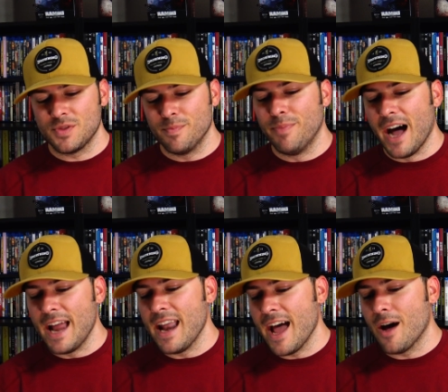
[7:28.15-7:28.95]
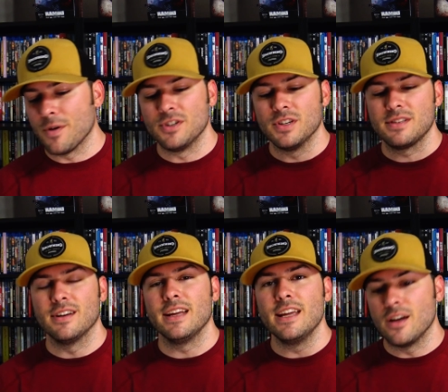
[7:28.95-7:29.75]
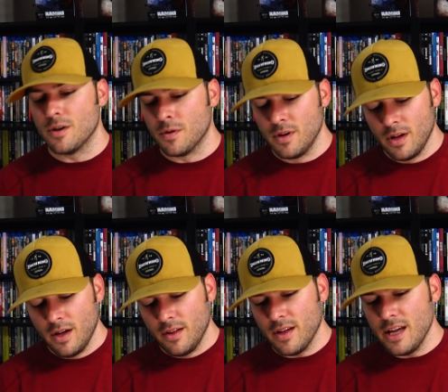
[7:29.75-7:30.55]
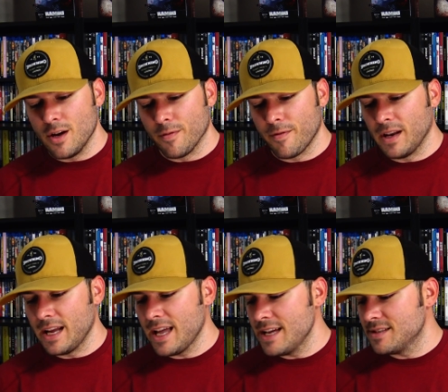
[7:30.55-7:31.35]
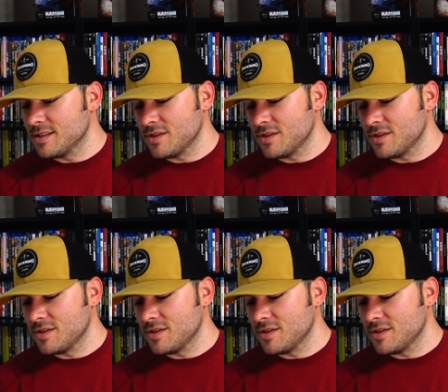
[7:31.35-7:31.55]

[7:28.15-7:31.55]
buy now are just the eco-friendly cases.